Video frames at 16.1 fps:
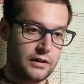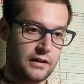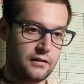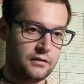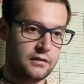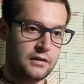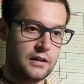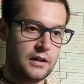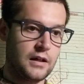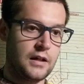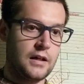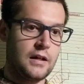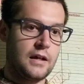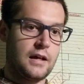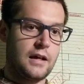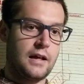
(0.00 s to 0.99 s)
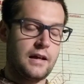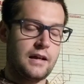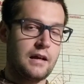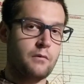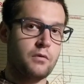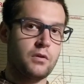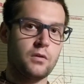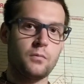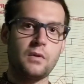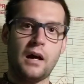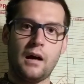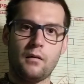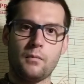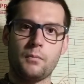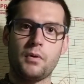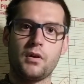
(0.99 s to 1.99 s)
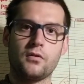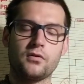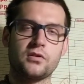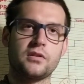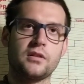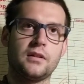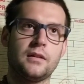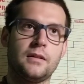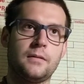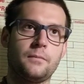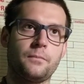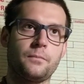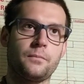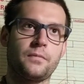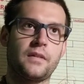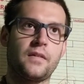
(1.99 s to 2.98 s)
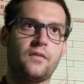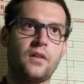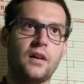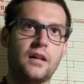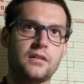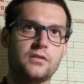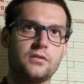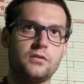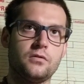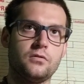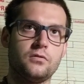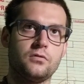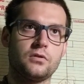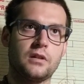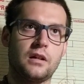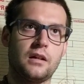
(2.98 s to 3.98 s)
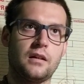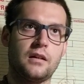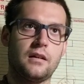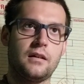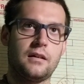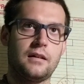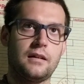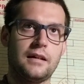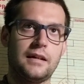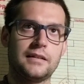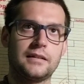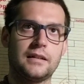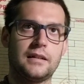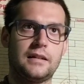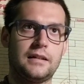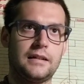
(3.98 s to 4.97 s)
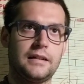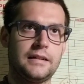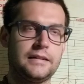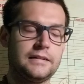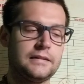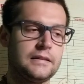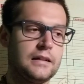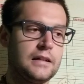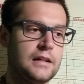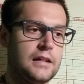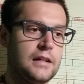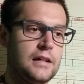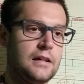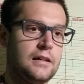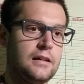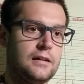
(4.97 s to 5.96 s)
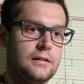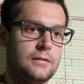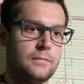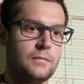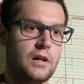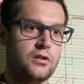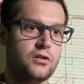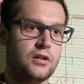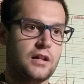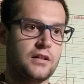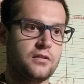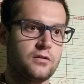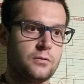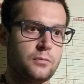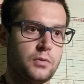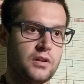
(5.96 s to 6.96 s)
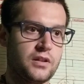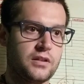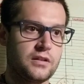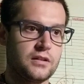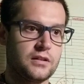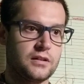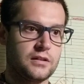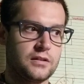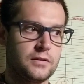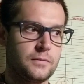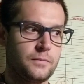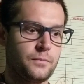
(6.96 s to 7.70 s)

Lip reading: down, and I'll post the Fox News headline, and I'll try to put the